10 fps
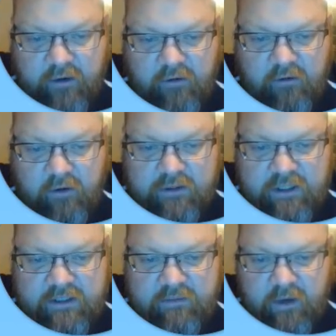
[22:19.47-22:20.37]
across
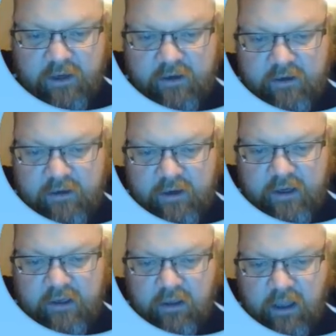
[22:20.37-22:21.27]
this way,
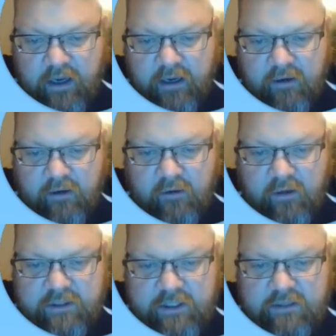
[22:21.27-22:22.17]
and a line
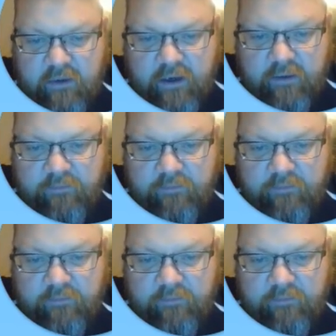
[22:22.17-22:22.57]
across this way.